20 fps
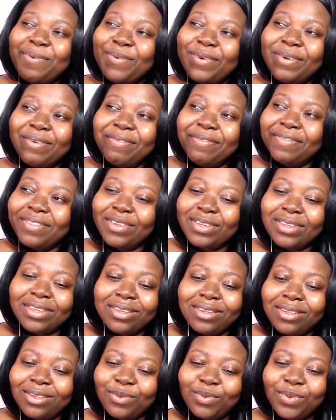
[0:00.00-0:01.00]
With
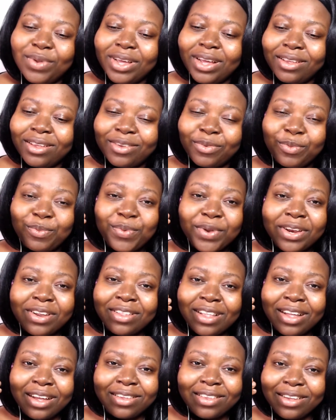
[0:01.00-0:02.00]
Suika's
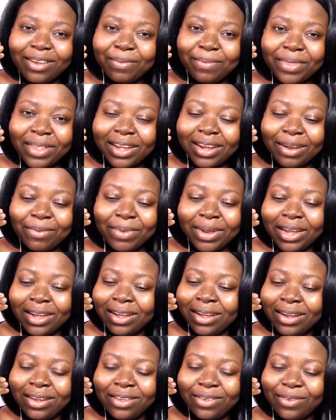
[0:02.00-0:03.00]
repeating that same thing, I'm
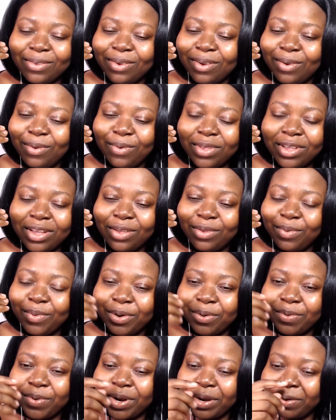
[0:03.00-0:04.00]
like, it's gonna go the other
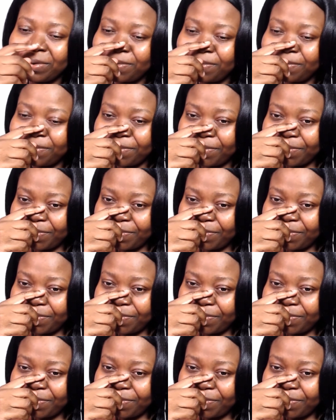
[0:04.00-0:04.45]
way around.